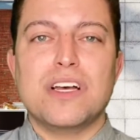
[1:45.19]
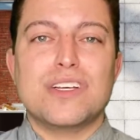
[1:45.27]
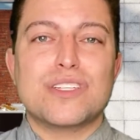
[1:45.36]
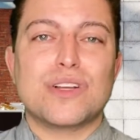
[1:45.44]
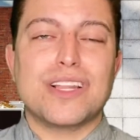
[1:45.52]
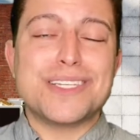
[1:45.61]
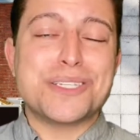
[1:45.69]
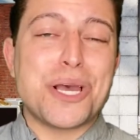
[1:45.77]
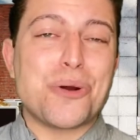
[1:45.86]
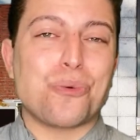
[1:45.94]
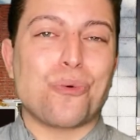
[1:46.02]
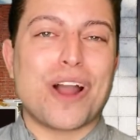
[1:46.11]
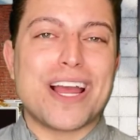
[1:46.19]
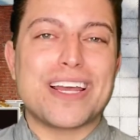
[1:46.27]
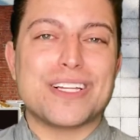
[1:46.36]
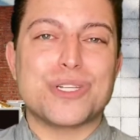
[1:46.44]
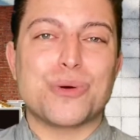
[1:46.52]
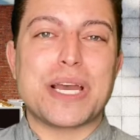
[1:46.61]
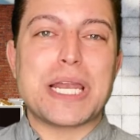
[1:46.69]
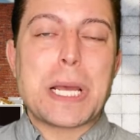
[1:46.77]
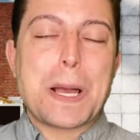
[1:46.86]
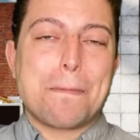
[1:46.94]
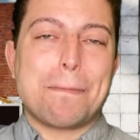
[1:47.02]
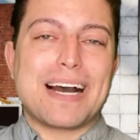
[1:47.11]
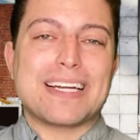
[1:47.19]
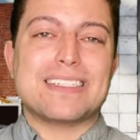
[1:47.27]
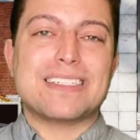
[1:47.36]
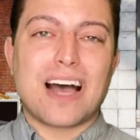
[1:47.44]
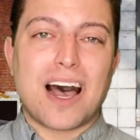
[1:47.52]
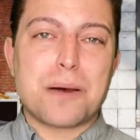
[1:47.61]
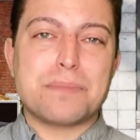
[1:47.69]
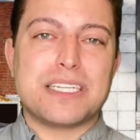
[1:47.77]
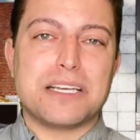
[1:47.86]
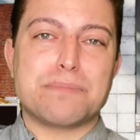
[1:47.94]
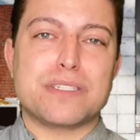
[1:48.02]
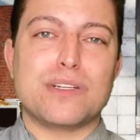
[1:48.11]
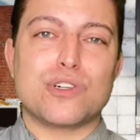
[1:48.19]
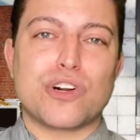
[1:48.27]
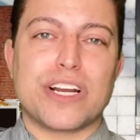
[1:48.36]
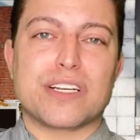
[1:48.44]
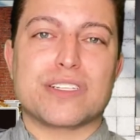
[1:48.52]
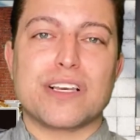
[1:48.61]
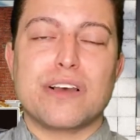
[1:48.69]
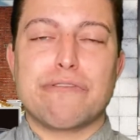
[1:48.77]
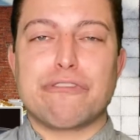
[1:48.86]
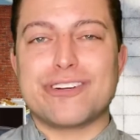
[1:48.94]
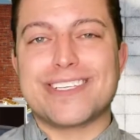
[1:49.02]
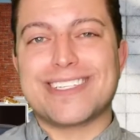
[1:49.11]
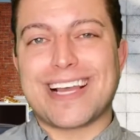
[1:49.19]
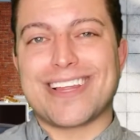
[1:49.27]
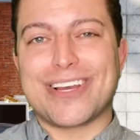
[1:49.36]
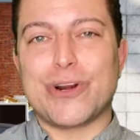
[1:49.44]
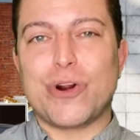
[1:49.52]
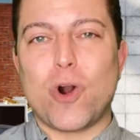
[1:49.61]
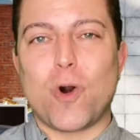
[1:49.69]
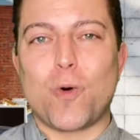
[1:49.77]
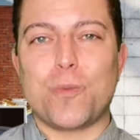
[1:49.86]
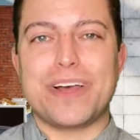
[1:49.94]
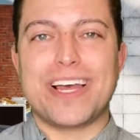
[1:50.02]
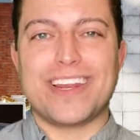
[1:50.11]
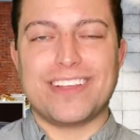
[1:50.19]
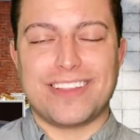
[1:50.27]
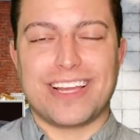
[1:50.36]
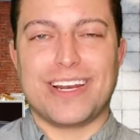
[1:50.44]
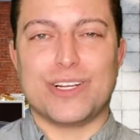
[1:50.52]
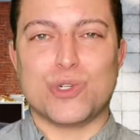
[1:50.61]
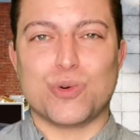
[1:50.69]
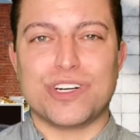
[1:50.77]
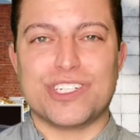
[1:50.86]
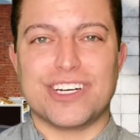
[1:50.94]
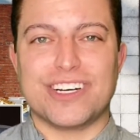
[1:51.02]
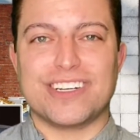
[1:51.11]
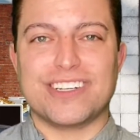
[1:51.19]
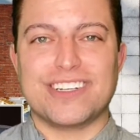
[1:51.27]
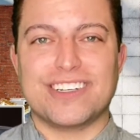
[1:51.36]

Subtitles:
So let's get right into it. My top tips and tricks for selling your home in Atlanta, Georgia.